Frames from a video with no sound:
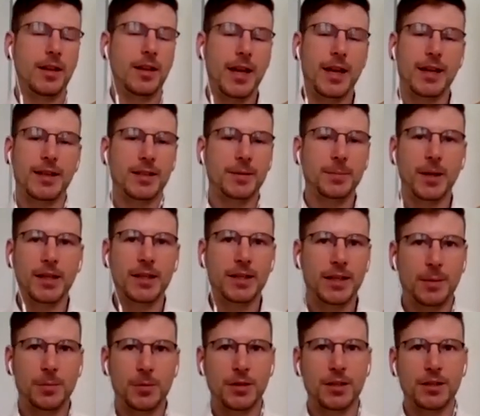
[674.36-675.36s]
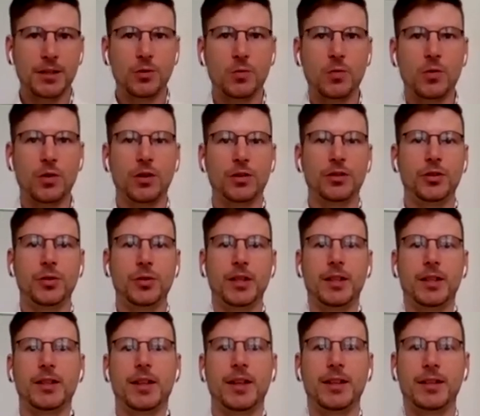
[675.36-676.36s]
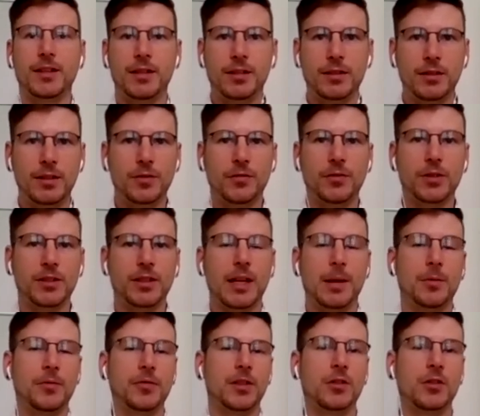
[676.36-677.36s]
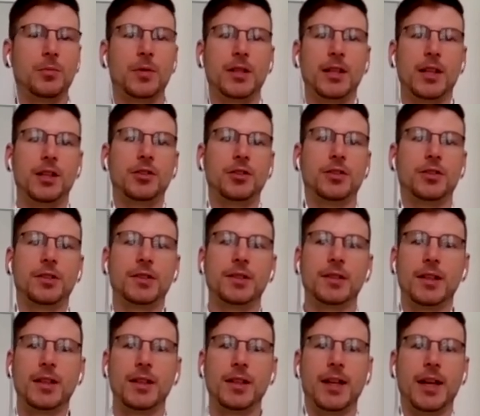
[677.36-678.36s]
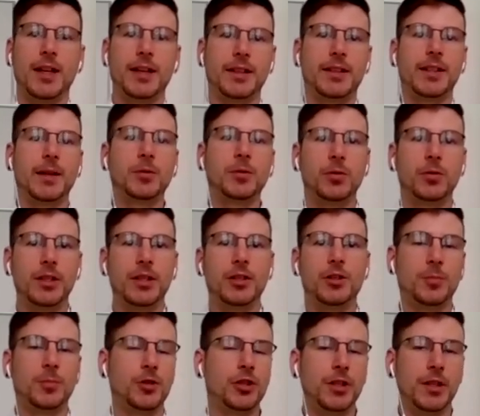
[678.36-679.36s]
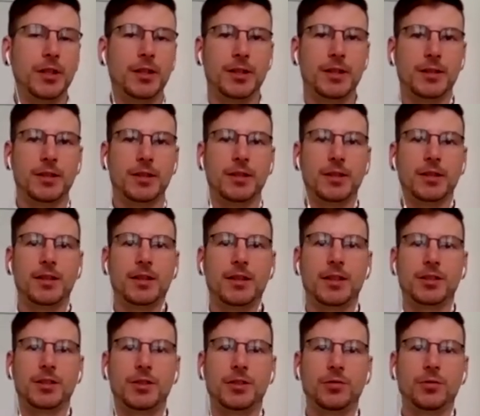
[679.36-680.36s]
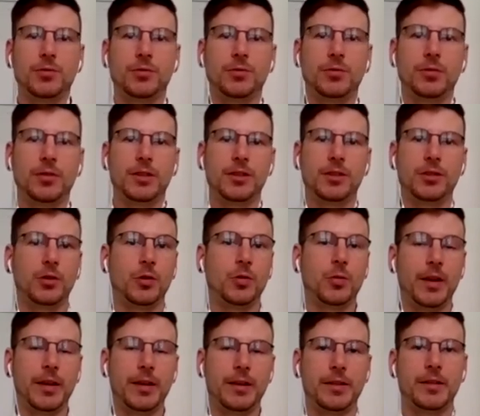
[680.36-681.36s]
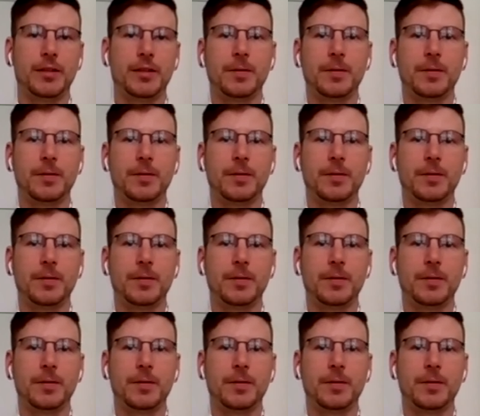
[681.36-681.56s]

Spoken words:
add as many cameras as you want. You can add different type of illuminations and adapt to each machine as you require.